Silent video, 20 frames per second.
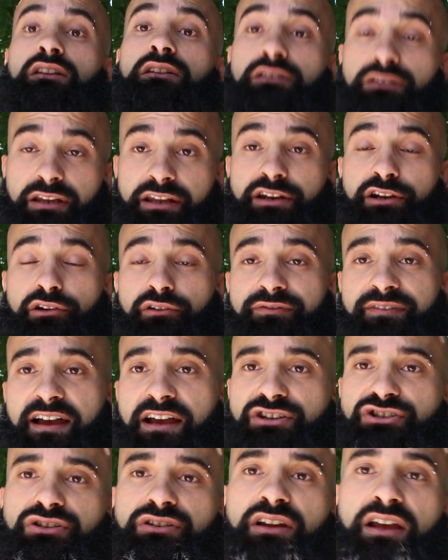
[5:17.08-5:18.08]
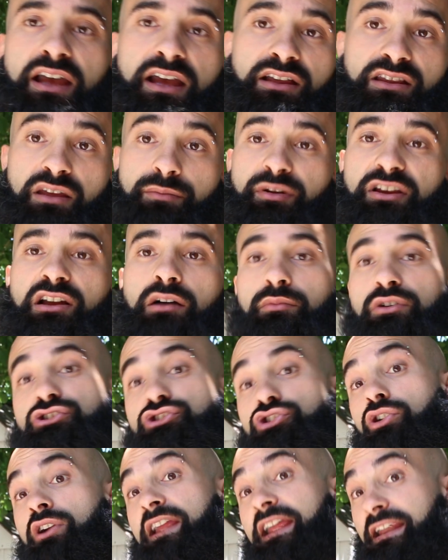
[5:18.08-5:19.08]
linear fashion. They become a
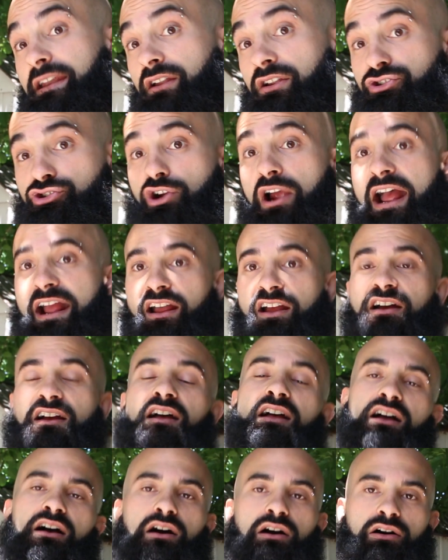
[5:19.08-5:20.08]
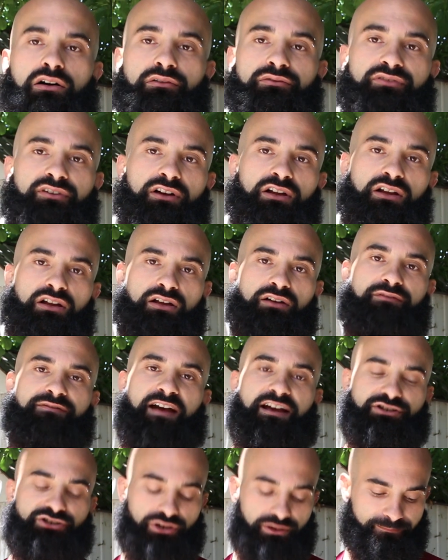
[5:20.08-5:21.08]
train track of
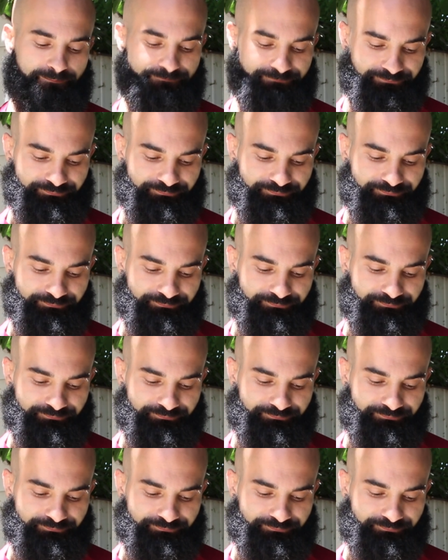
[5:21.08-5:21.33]
fascia.